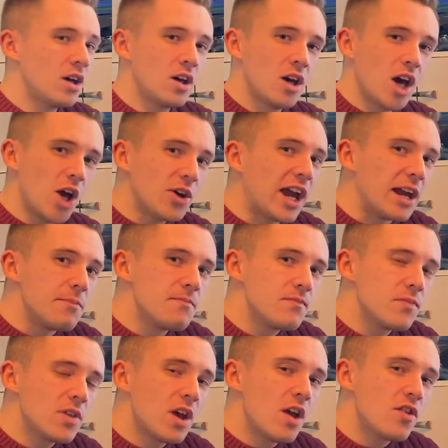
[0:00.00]
Okay,
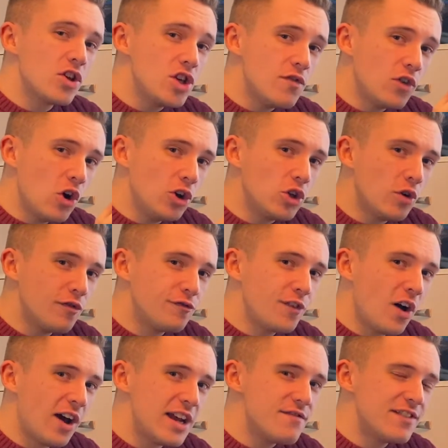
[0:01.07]
so you've got your
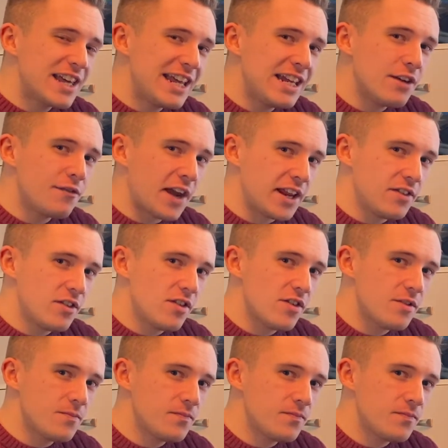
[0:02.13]
5 key events.